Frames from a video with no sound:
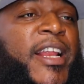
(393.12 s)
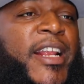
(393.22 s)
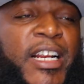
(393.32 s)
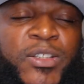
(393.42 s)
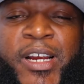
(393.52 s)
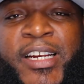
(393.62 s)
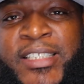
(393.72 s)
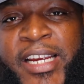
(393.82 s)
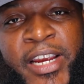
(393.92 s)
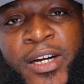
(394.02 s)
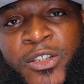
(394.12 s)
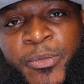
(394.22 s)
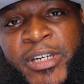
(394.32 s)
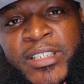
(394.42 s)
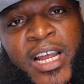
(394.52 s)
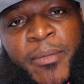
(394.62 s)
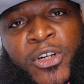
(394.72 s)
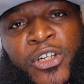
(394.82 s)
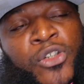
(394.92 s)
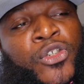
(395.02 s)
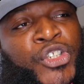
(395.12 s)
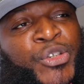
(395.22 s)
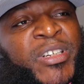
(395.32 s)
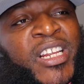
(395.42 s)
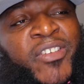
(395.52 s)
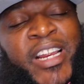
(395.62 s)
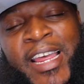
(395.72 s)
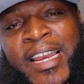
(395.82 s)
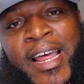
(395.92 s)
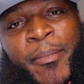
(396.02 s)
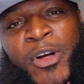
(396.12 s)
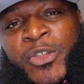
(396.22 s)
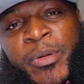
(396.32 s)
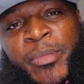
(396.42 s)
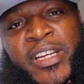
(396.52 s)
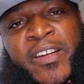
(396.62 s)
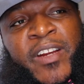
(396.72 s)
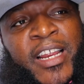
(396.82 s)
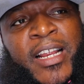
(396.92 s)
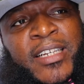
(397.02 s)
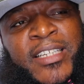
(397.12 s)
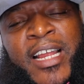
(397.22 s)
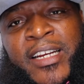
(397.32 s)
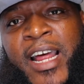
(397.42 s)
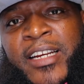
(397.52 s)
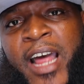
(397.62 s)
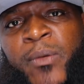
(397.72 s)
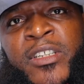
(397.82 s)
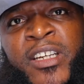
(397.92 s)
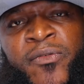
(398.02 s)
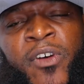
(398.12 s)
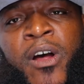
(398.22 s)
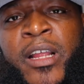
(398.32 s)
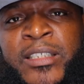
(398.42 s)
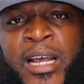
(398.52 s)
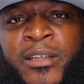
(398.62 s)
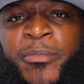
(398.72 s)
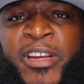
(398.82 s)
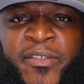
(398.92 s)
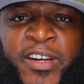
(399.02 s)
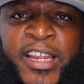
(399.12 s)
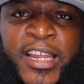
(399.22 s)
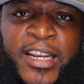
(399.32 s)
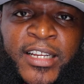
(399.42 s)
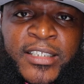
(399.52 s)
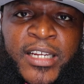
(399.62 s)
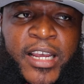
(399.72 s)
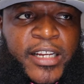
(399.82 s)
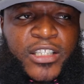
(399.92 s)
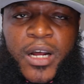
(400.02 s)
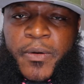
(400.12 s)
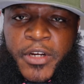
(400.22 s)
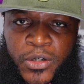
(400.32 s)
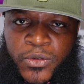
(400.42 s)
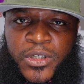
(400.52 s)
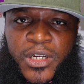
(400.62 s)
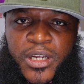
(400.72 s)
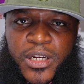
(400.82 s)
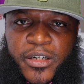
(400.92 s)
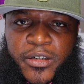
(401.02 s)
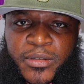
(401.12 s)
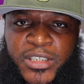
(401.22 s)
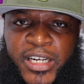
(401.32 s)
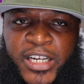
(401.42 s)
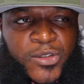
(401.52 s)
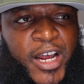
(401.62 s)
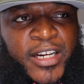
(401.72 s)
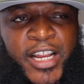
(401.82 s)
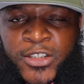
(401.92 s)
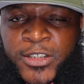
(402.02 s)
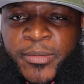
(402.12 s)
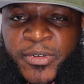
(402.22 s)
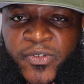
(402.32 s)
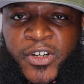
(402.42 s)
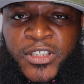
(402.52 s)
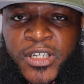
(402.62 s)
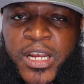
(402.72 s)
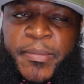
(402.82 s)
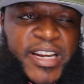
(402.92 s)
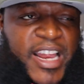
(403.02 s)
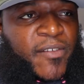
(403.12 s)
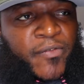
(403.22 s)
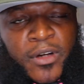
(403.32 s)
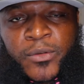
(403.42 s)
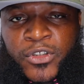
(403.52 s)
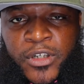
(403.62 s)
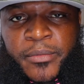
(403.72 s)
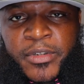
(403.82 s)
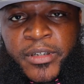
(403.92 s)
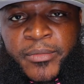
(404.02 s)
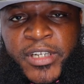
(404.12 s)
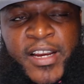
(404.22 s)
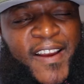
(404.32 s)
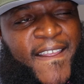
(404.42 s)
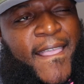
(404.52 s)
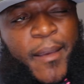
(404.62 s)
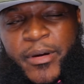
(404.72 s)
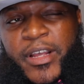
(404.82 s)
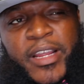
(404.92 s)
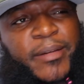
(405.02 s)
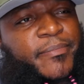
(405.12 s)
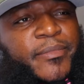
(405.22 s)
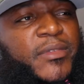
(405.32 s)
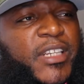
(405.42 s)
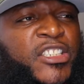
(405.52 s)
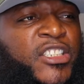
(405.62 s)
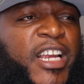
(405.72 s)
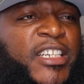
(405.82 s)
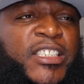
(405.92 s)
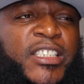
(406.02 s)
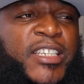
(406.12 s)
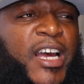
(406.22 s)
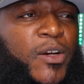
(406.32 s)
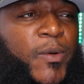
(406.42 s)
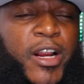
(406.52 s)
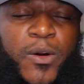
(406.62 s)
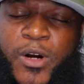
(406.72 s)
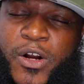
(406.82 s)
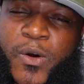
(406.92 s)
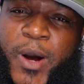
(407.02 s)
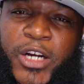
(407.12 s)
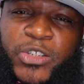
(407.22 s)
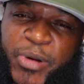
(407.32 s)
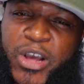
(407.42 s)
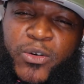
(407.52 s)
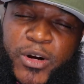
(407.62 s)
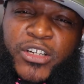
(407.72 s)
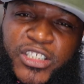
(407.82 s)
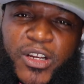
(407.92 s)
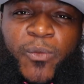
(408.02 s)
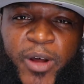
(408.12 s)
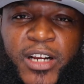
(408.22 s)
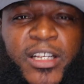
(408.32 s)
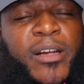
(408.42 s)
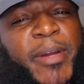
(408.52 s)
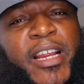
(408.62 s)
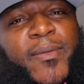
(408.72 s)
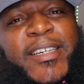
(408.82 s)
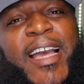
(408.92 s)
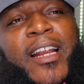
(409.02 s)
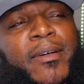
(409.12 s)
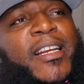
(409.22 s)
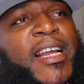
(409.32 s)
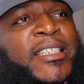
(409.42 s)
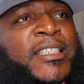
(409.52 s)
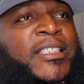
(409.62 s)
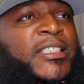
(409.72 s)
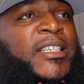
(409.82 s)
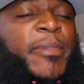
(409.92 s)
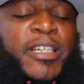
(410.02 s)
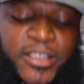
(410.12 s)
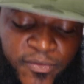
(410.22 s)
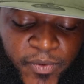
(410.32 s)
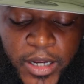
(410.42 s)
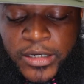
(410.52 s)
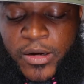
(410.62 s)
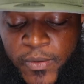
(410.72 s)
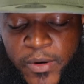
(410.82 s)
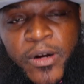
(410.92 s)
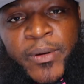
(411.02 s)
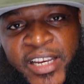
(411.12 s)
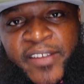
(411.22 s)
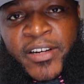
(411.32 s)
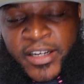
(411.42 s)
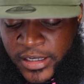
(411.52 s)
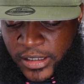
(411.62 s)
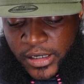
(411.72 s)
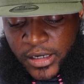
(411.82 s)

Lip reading: And that's why he said he don't spend time on the news. You believe in the headline. Most people believe in headlines. I was at fault at times believing the headlines. That's all we knew. You know what I'm saying? That's why I didn't like Trump at first. But now I fuck with Trump, you know what I'm saying? But that's just how the way the world works, bro. The world is so fucked up, man. We gotta realize that shit, man. It's a fucked up world we living in.